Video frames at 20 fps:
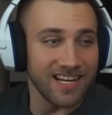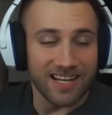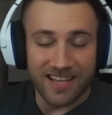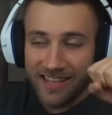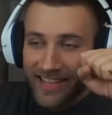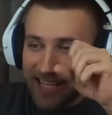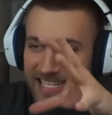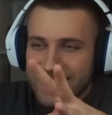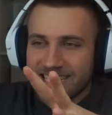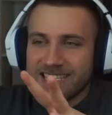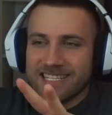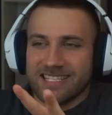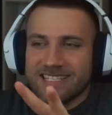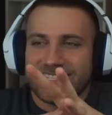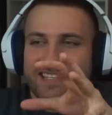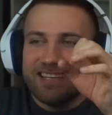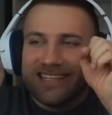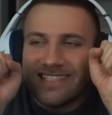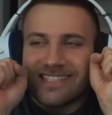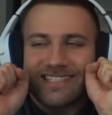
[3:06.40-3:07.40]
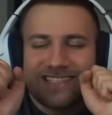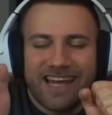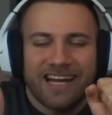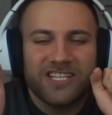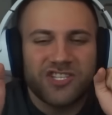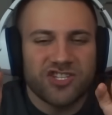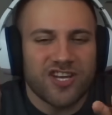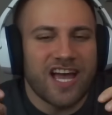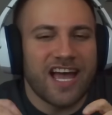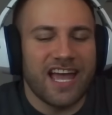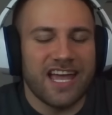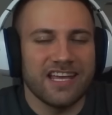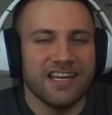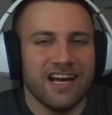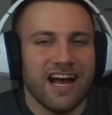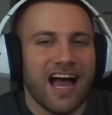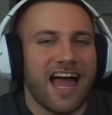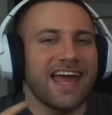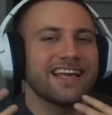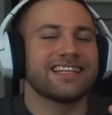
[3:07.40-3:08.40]
this is such a
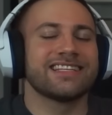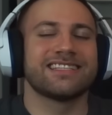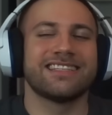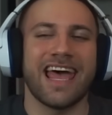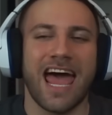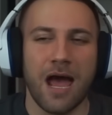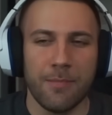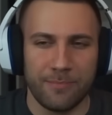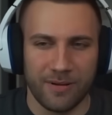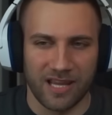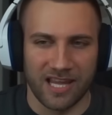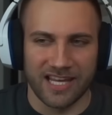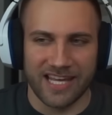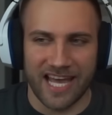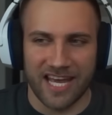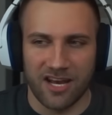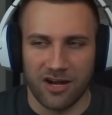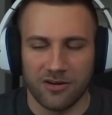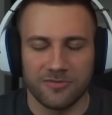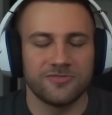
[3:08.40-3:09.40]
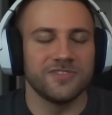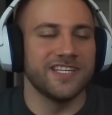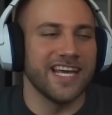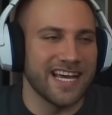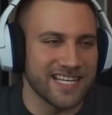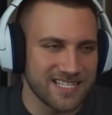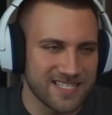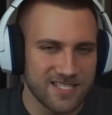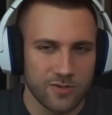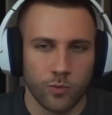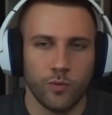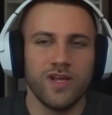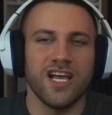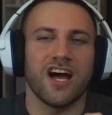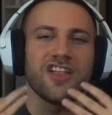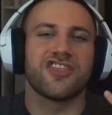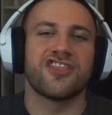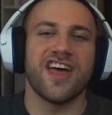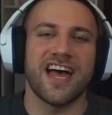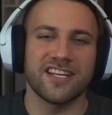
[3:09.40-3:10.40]
example again of, yes, we
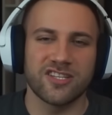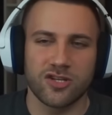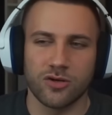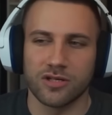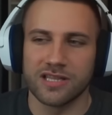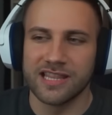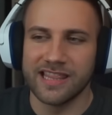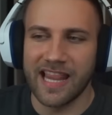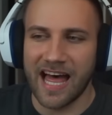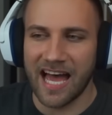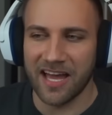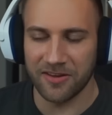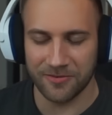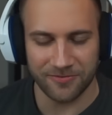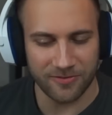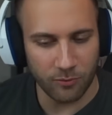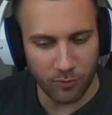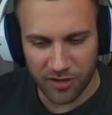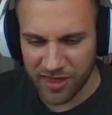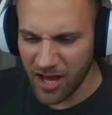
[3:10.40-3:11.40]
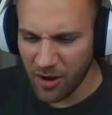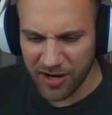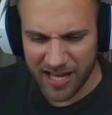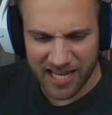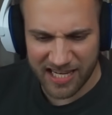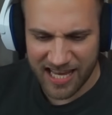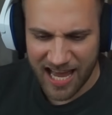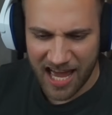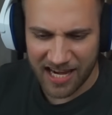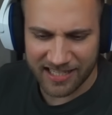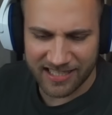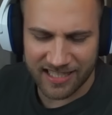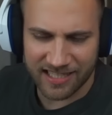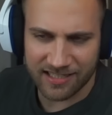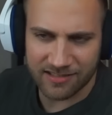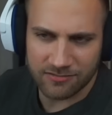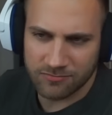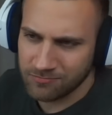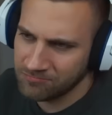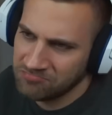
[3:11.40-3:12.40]
are that good live, without any
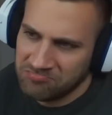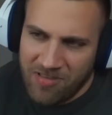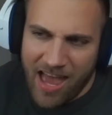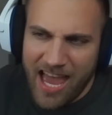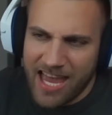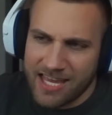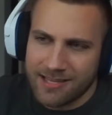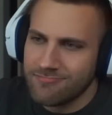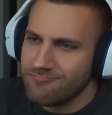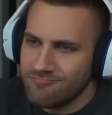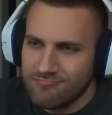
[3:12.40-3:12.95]
editing. Hey!